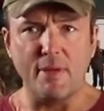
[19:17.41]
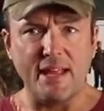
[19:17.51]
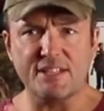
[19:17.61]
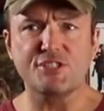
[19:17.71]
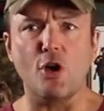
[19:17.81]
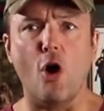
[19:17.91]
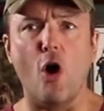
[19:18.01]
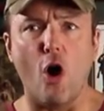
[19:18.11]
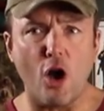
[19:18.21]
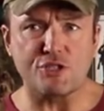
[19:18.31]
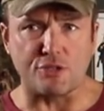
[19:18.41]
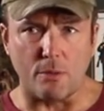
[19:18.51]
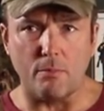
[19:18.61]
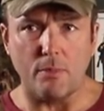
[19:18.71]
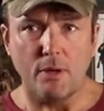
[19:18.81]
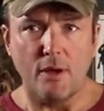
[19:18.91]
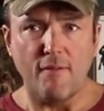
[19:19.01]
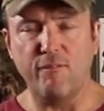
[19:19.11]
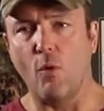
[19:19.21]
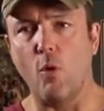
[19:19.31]
It's awesome
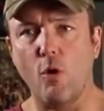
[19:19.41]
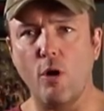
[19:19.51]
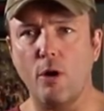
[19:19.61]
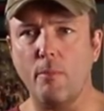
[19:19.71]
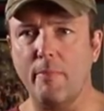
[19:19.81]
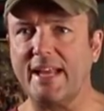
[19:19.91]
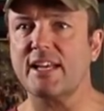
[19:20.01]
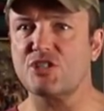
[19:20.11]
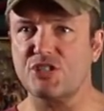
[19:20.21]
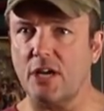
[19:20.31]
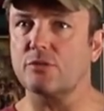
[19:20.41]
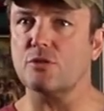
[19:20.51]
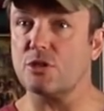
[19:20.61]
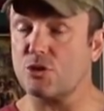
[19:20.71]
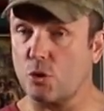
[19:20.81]
for making shelters. It's